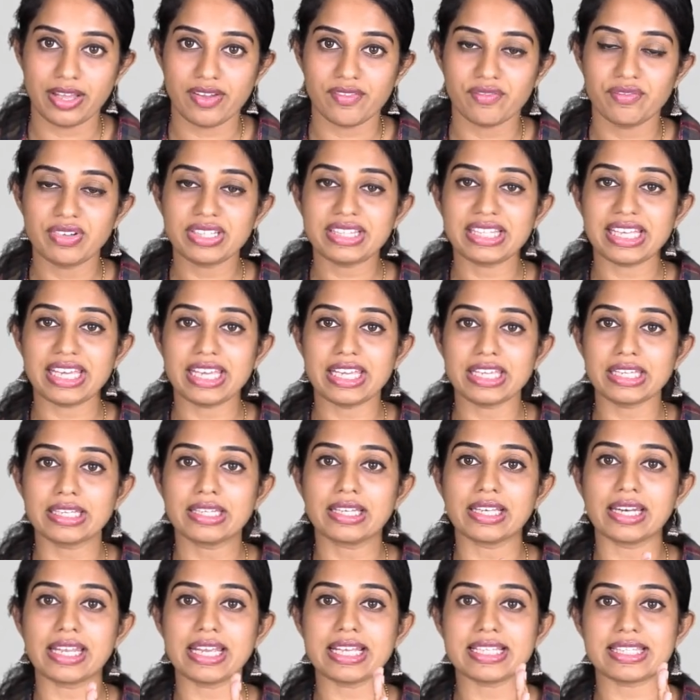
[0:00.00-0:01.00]
with
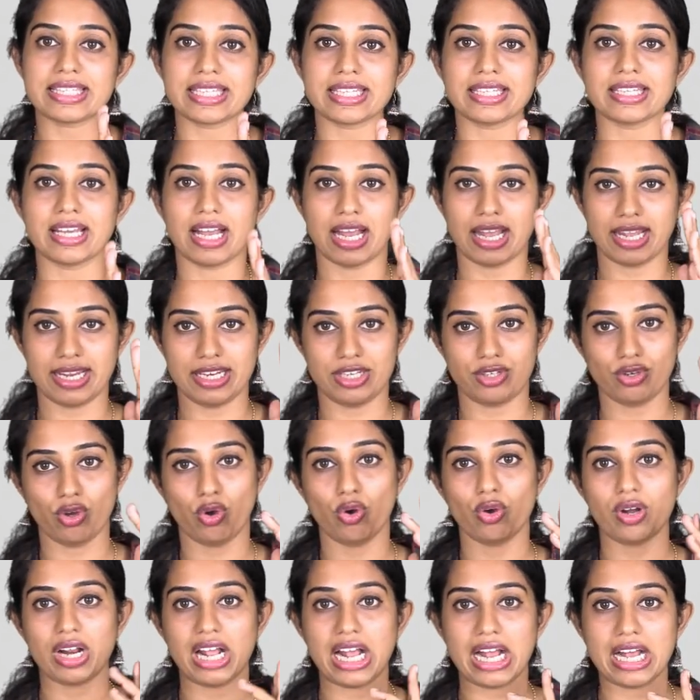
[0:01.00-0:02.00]
increase in height
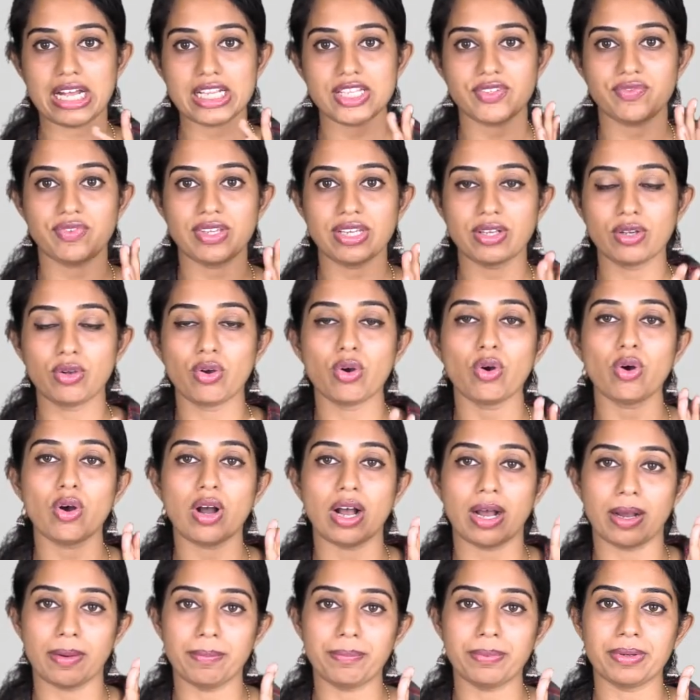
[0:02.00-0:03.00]
or as we go
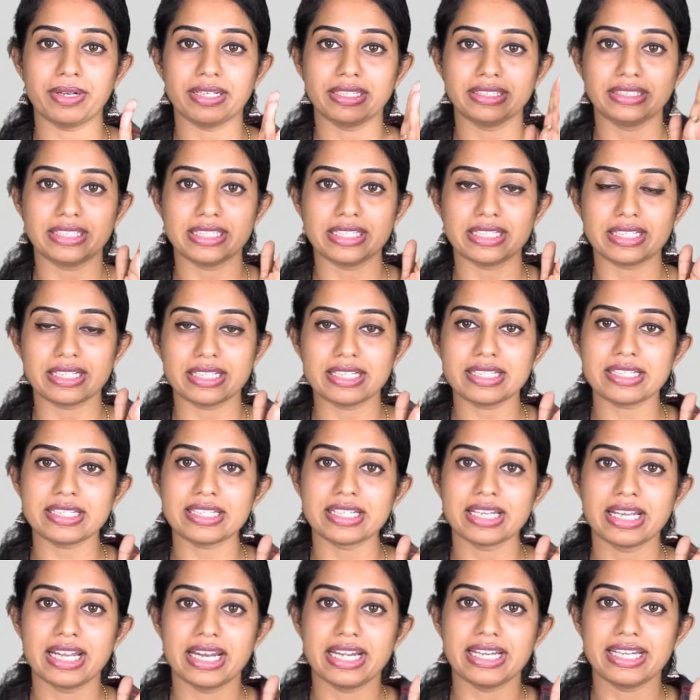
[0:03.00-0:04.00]
up, there is
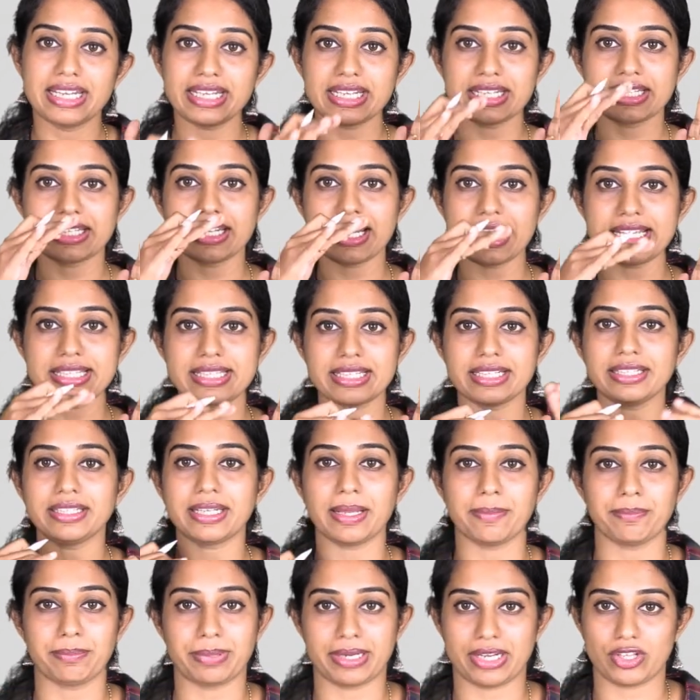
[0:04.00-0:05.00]
decrease in
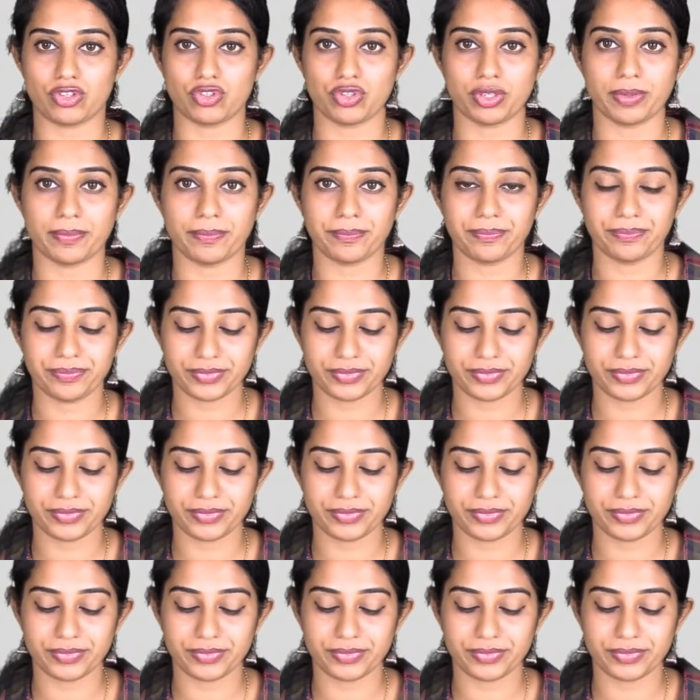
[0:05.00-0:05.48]
temperature.